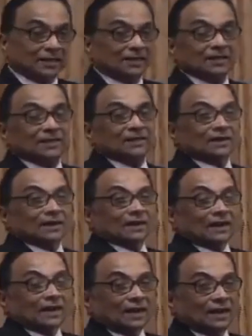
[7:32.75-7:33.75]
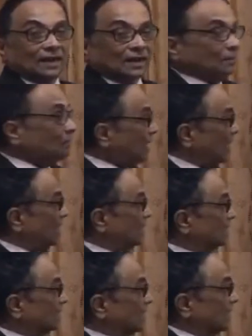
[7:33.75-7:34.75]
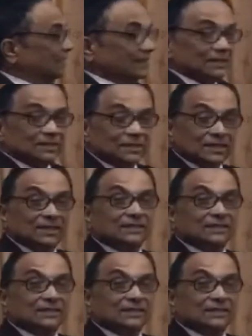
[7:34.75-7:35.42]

uh, malt and yeast